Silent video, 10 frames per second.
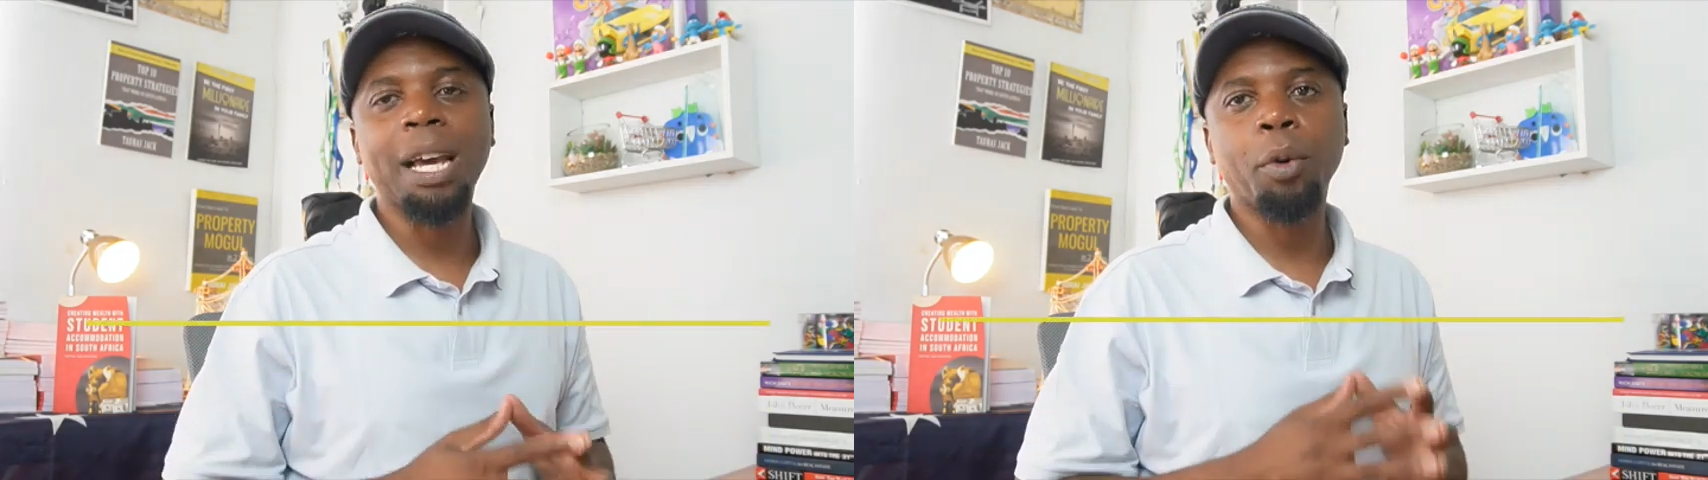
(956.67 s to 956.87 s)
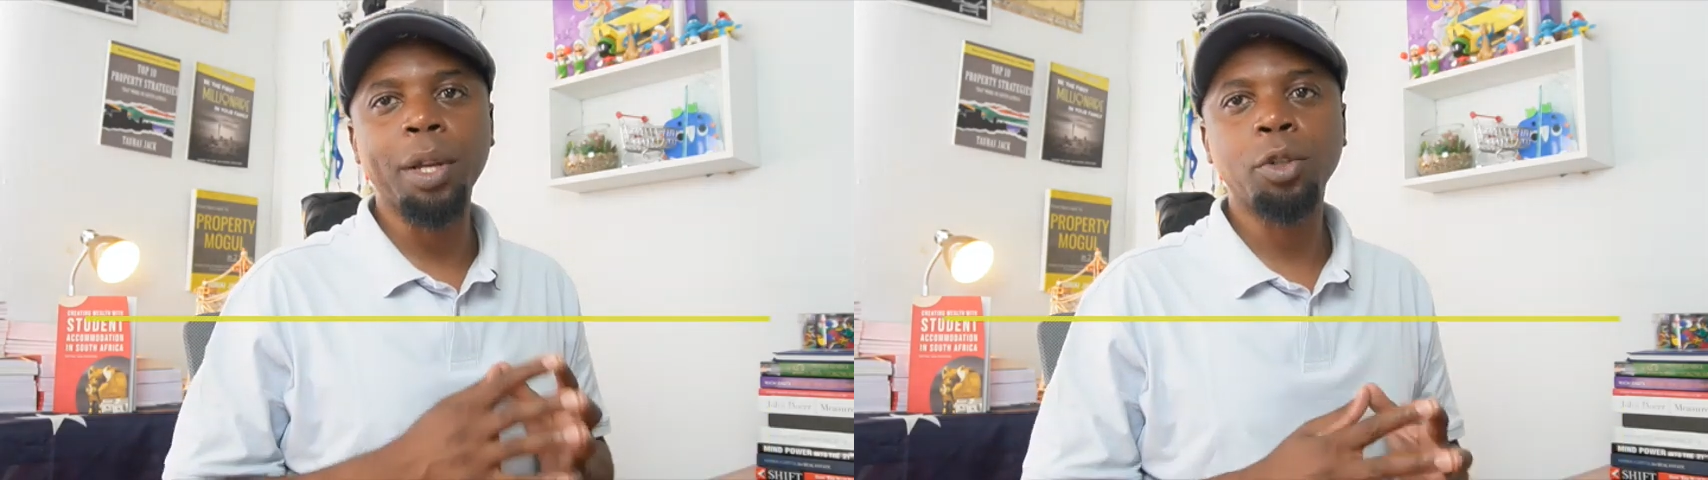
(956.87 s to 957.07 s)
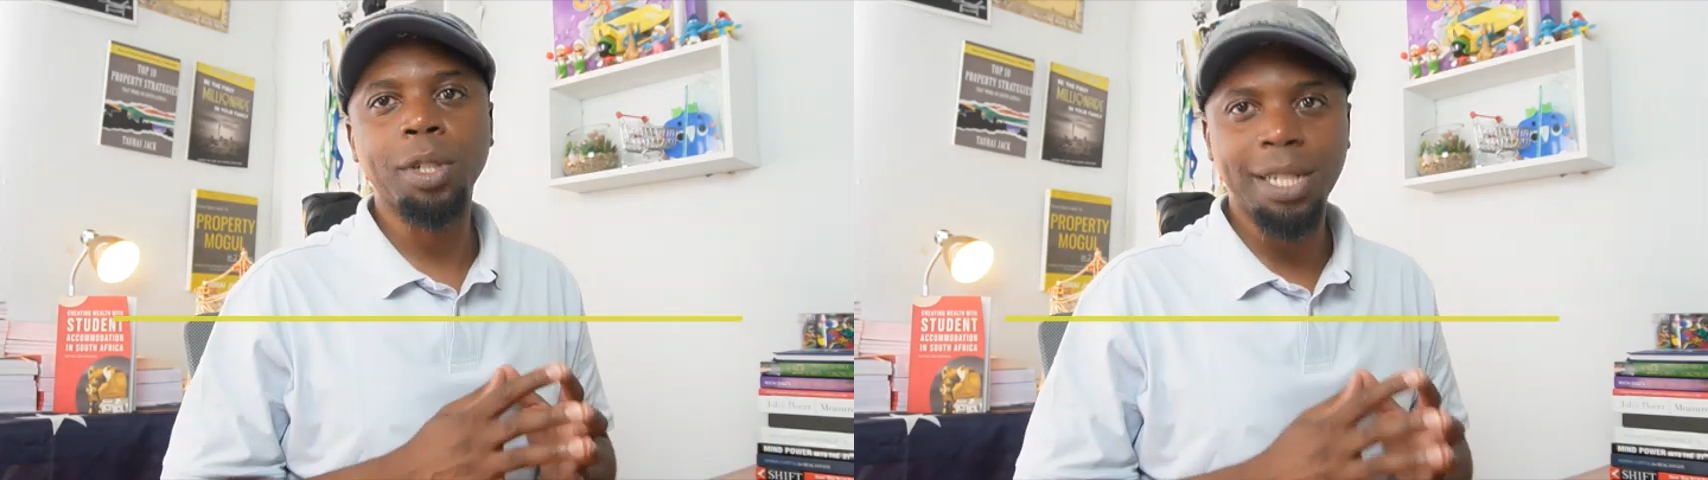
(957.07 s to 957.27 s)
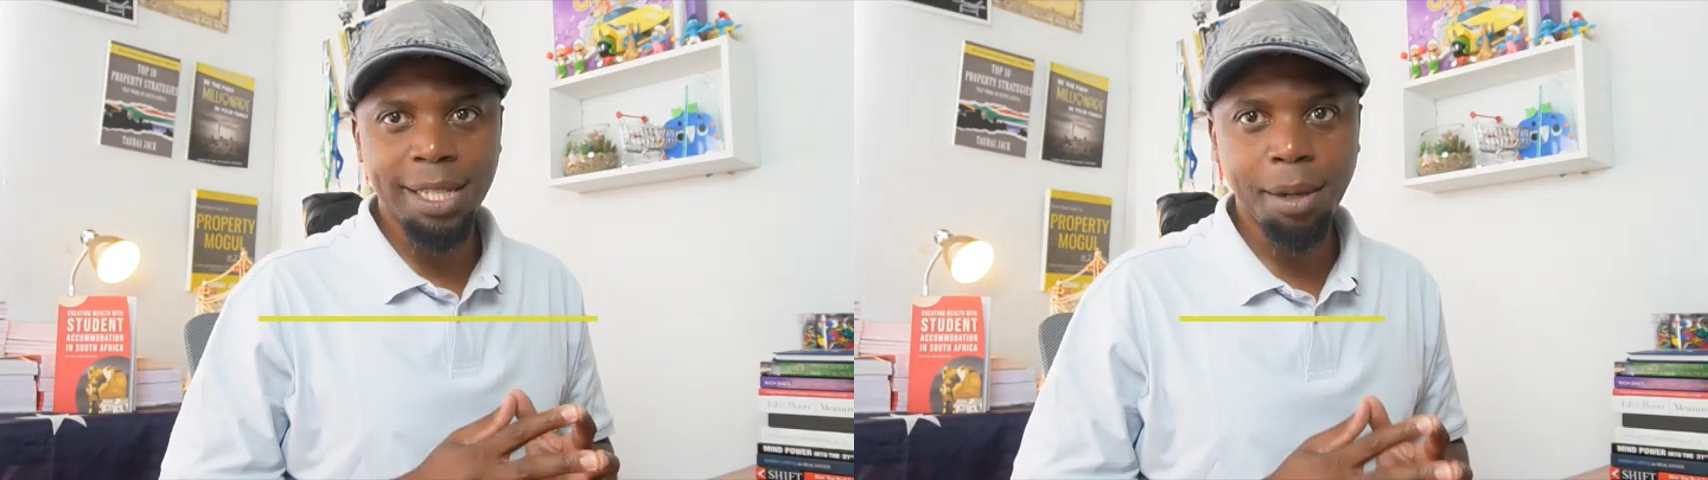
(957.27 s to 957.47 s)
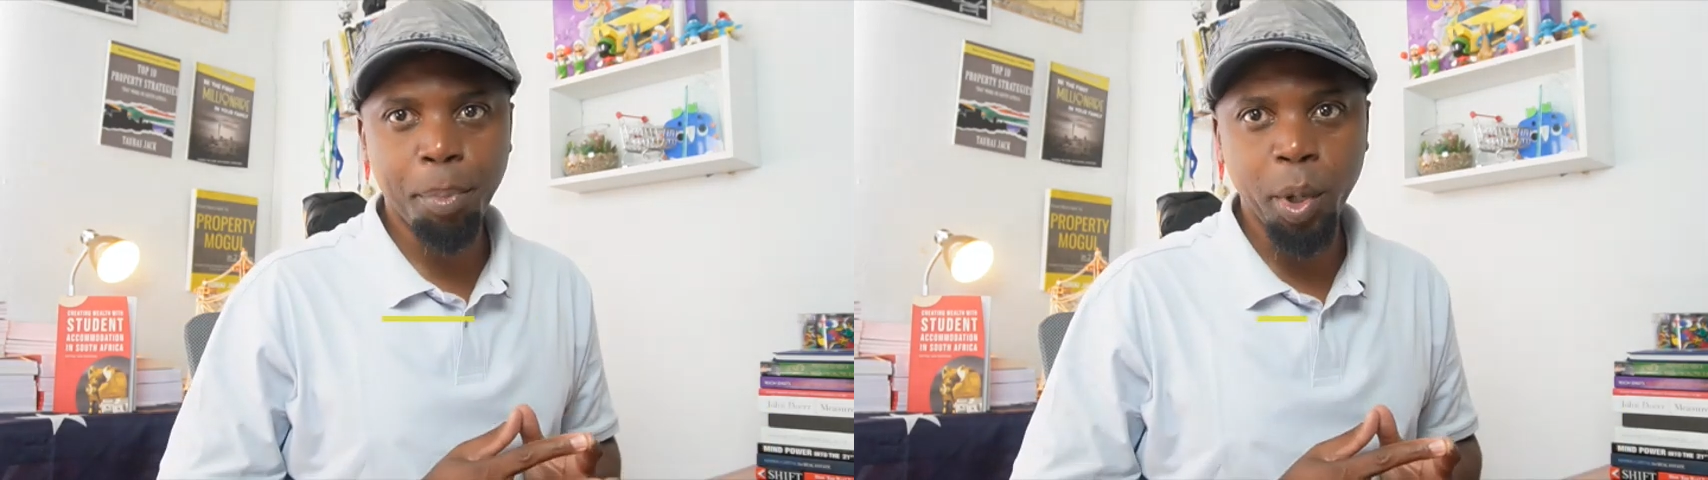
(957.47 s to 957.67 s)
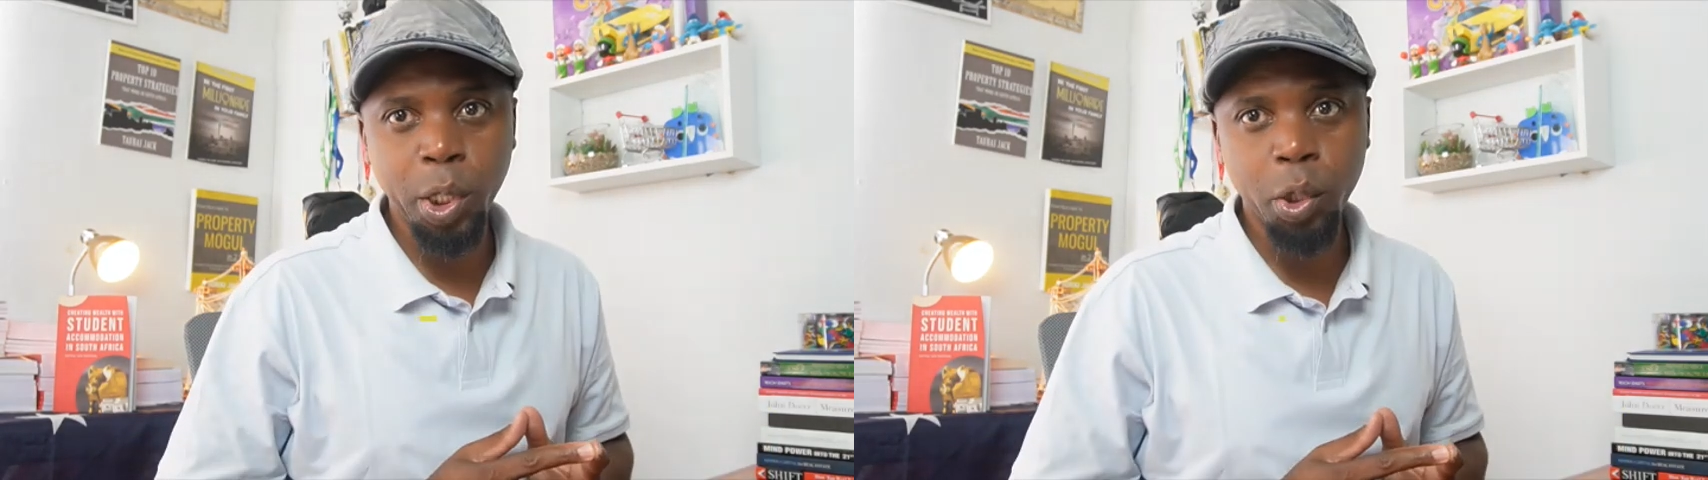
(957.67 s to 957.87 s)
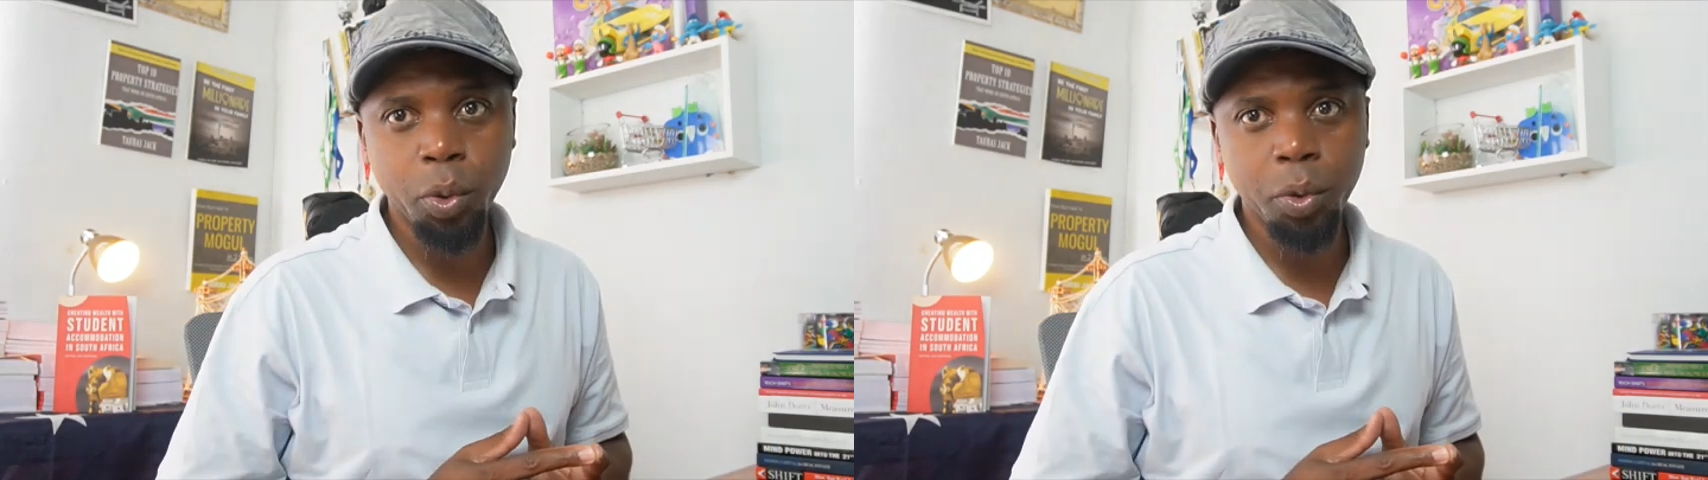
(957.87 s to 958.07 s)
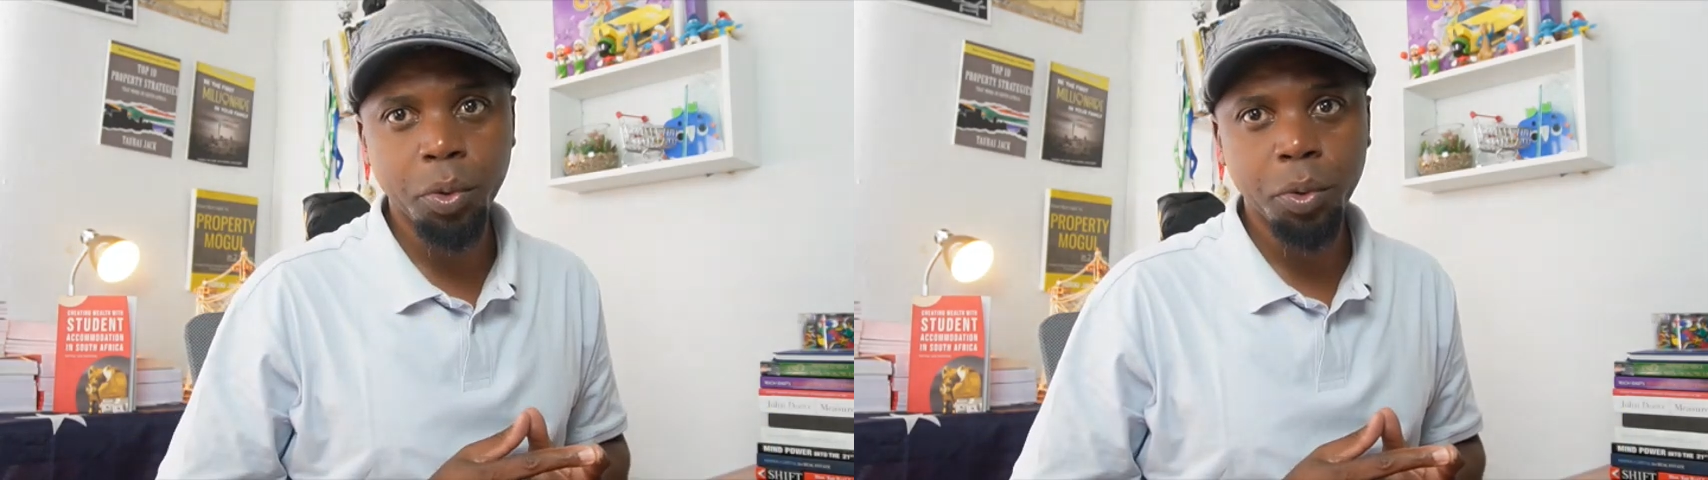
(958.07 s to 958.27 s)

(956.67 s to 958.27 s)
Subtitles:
they are going to disappoint you.